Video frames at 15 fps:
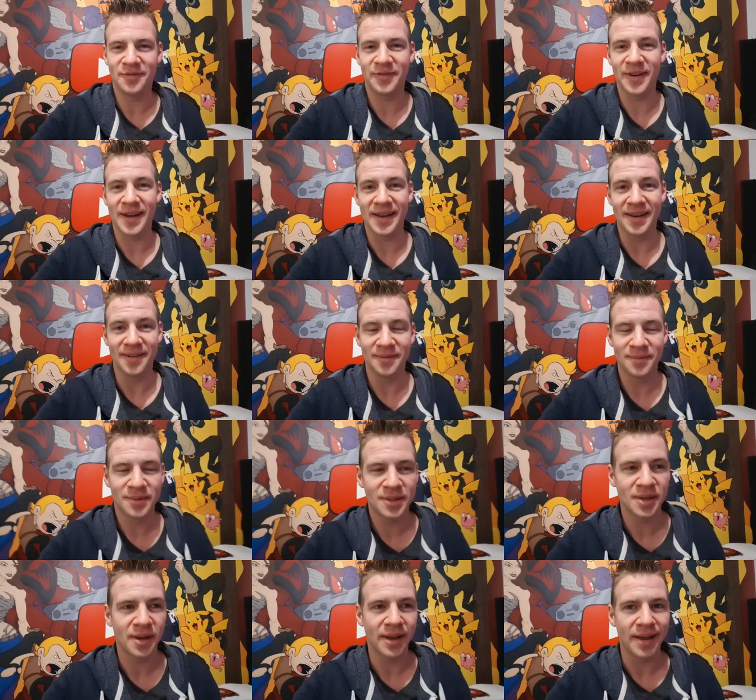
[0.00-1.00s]
fun.
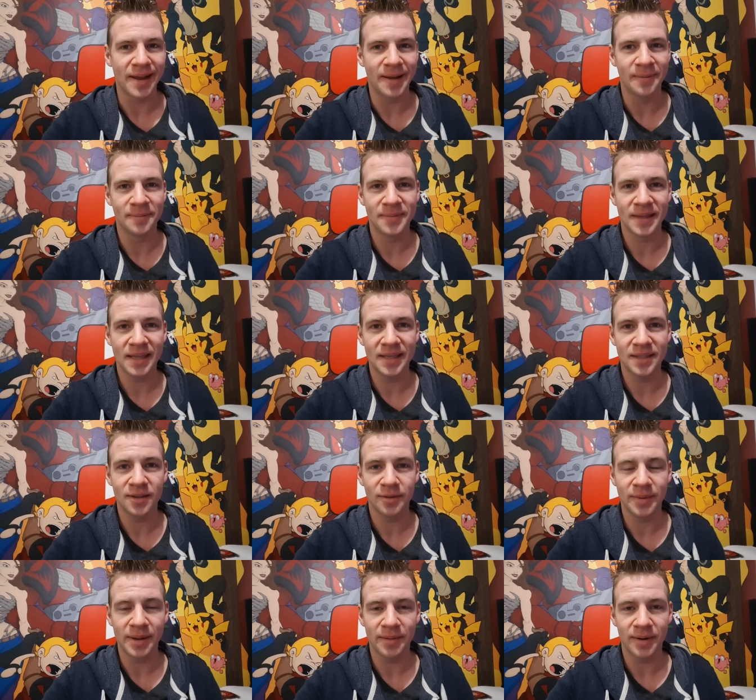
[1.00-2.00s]
So yeah, at least
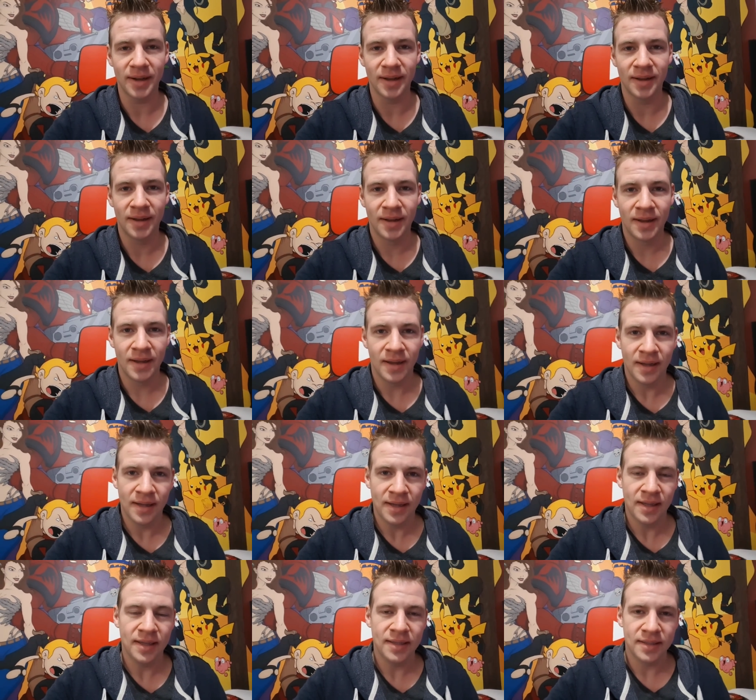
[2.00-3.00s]
I'll be able to
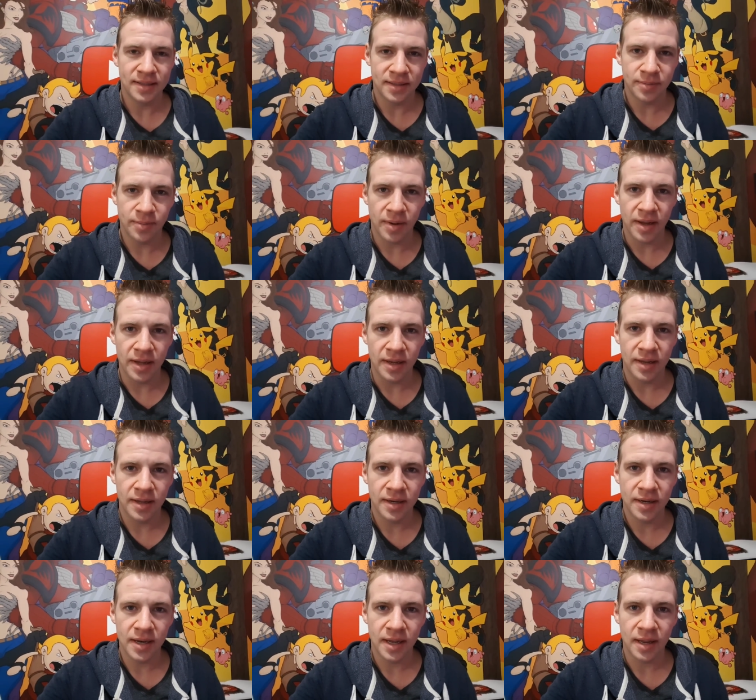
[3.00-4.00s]
listen to my
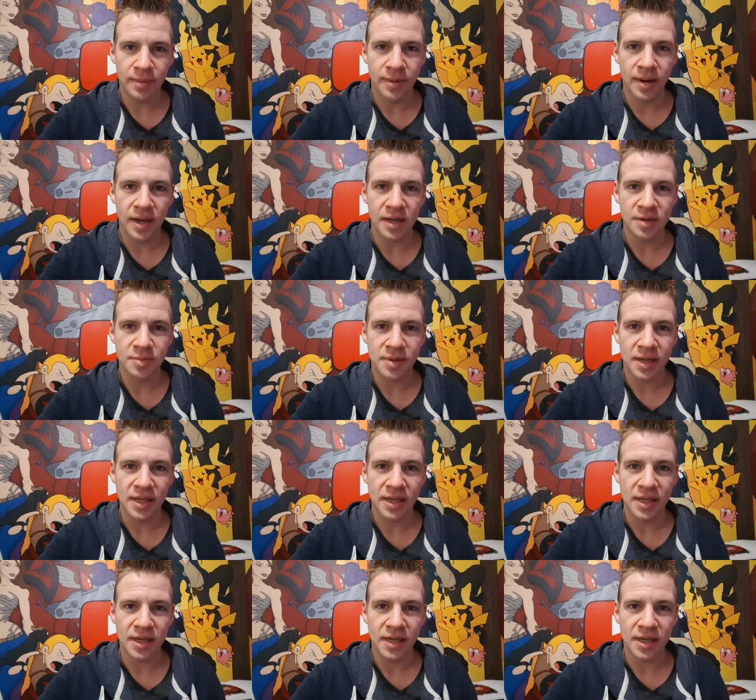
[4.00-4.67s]
Nicki Minaj